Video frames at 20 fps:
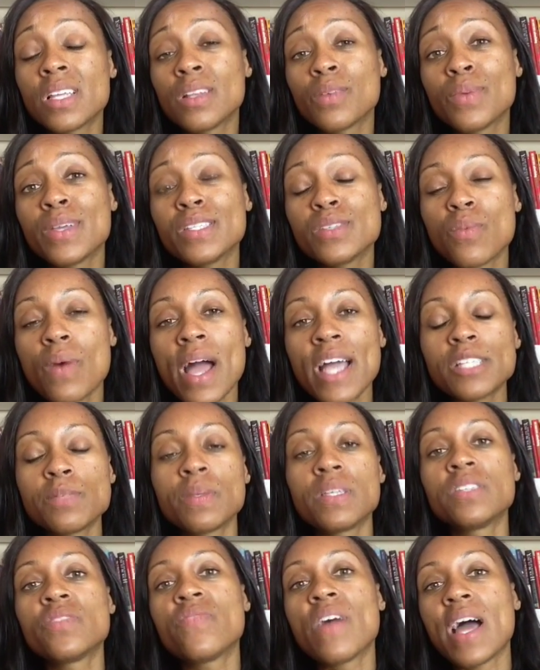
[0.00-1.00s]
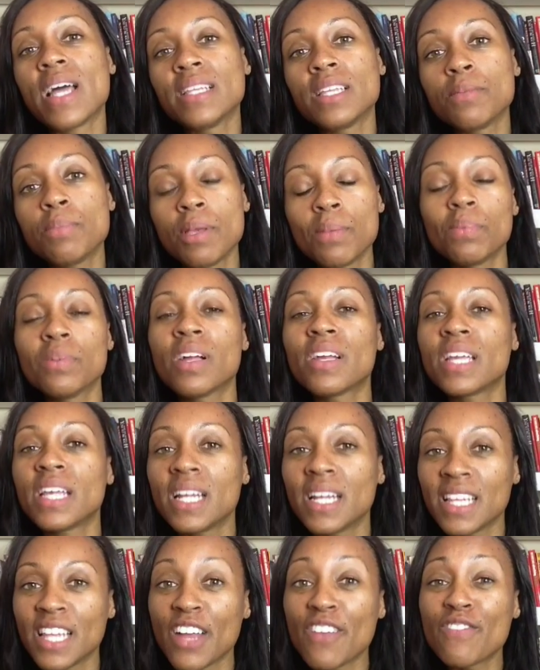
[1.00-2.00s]
And the reason why is because finally people are
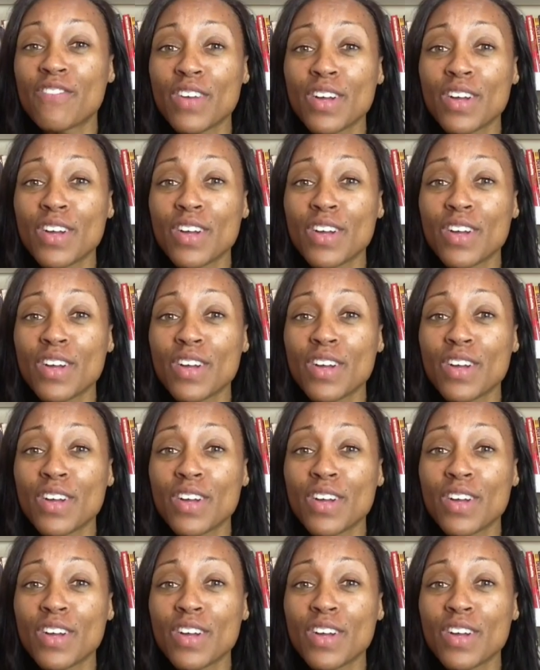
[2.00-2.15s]
getting their